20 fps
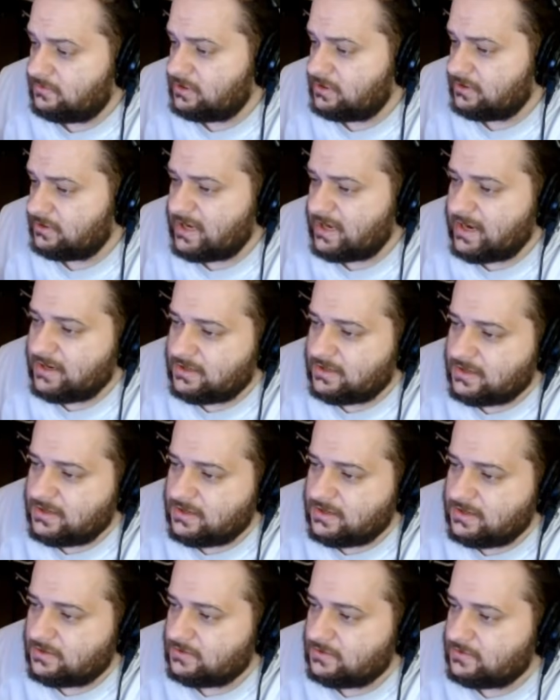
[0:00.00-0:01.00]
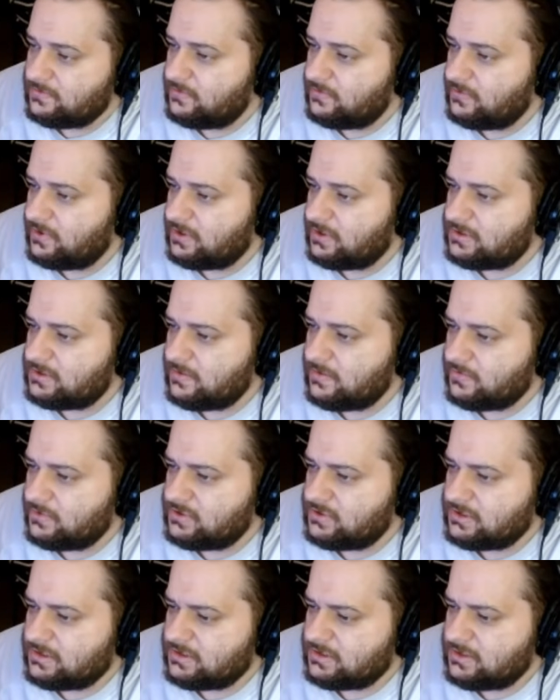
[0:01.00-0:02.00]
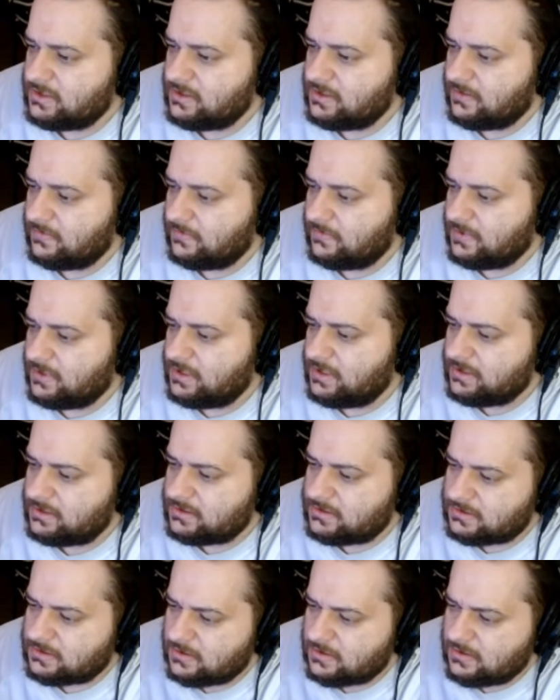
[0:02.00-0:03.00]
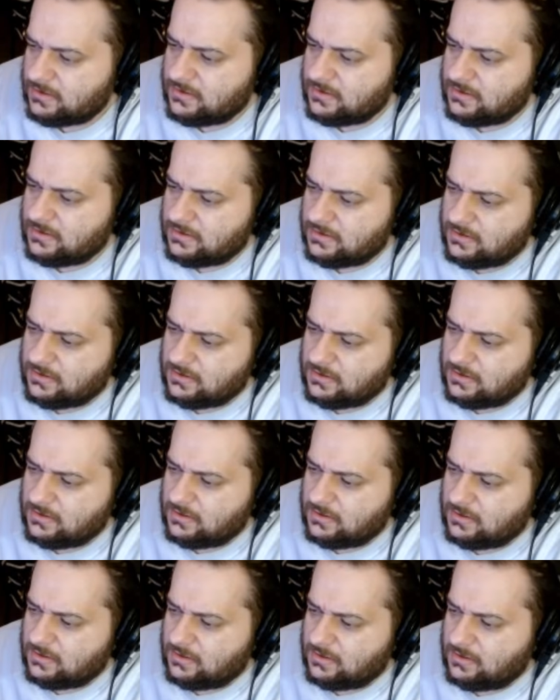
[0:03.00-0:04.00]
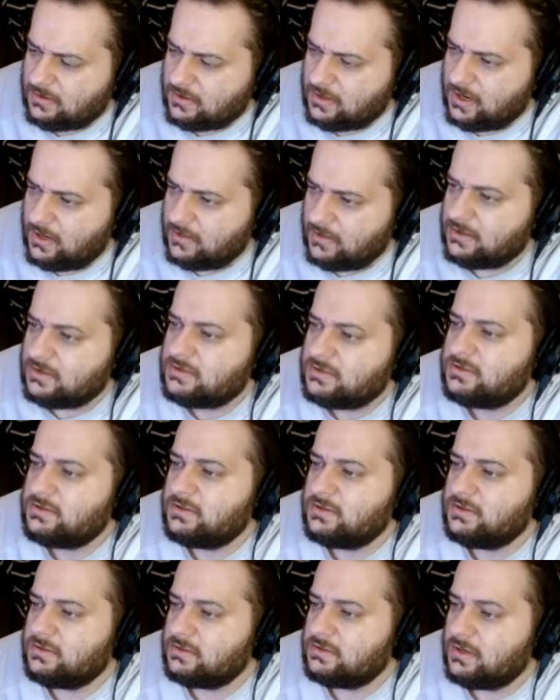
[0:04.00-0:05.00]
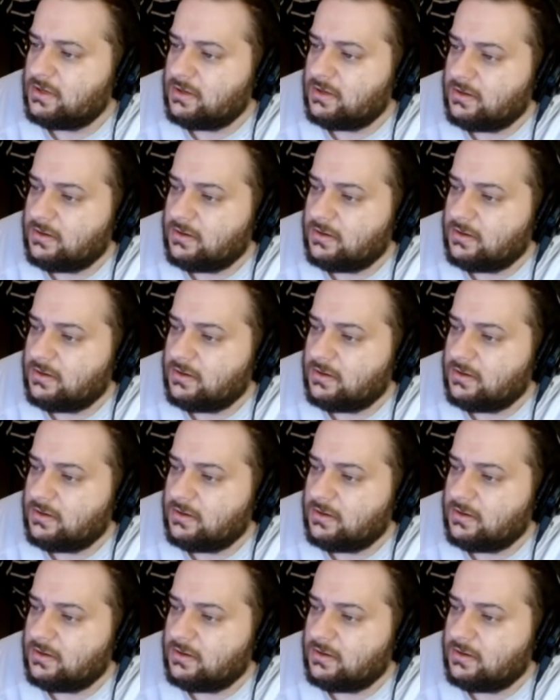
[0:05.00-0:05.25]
there's 18. We're at number 16 of this. And this is